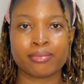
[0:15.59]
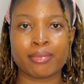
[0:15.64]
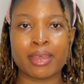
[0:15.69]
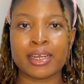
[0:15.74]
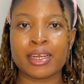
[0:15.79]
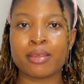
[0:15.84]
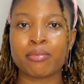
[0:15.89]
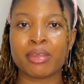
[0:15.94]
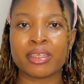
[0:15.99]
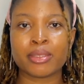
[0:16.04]
My
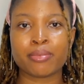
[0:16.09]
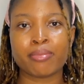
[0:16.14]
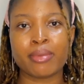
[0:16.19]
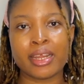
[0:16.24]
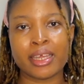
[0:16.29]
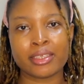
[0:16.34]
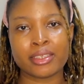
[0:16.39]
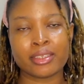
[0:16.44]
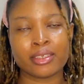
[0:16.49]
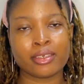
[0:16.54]
name is
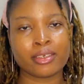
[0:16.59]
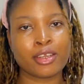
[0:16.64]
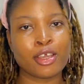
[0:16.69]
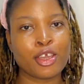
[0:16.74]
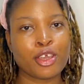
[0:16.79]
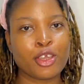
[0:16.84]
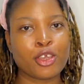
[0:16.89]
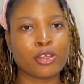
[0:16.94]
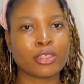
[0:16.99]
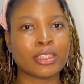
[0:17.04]

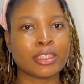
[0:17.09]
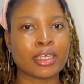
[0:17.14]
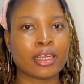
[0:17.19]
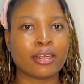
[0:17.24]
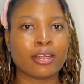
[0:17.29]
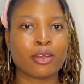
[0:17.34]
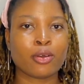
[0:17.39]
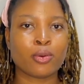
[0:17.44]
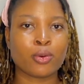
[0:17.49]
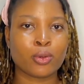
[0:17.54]
Blessing, your
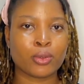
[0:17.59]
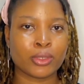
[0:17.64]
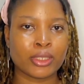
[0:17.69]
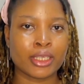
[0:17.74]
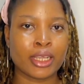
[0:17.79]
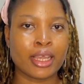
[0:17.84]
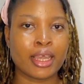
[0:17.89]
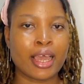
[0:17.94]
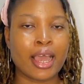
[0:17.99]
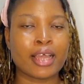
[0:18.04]
channel
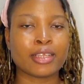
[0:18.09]
host,